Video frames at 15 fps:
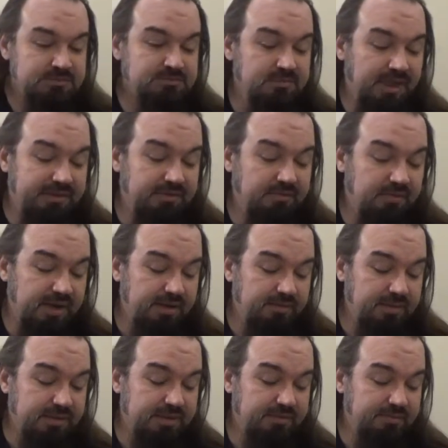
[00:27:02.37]
Makes his
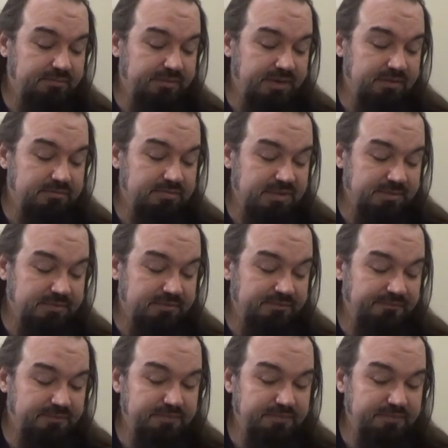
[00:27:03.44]
to, you know, seems to